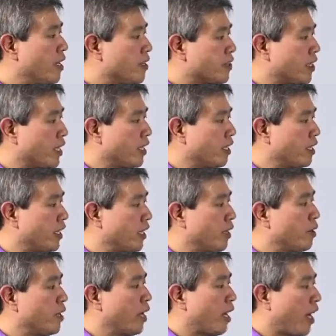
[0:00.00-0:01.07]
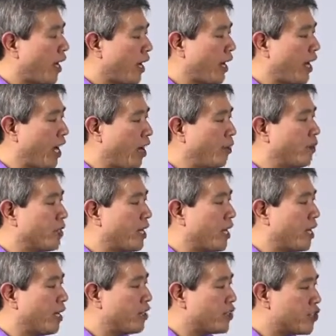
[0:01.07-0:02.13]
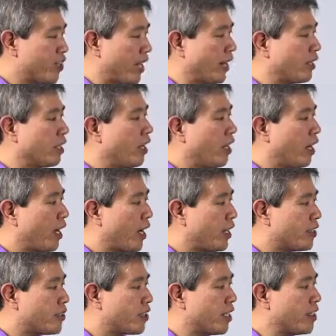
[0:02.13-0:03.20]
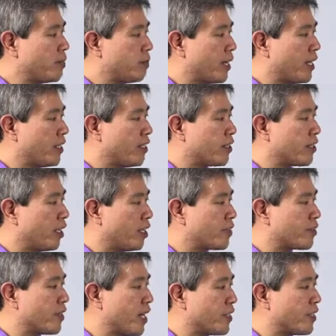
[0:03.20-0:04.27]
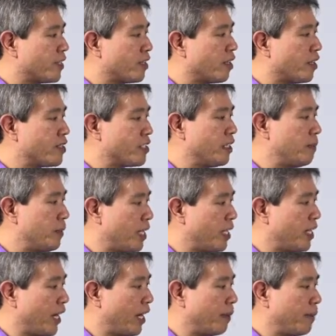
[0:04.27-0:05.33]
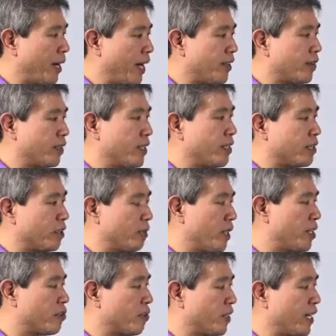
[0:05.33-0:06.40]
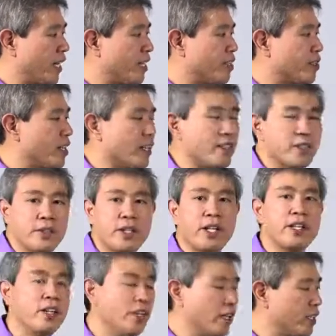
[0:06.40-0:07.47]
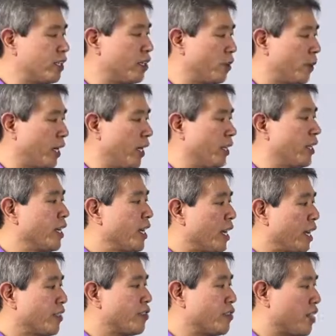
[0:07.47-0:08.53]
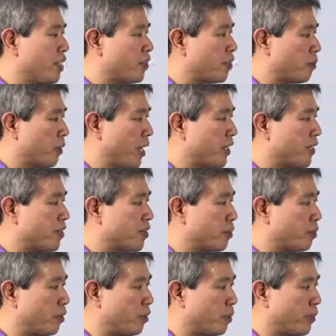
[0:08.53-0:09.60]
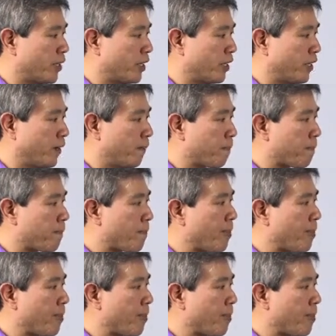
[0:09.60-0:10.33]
Secondly, I have checked adjust brightness, contrast, and RGB gain manually. So make sure that is checked so that you can go in and change the brightness appropriately.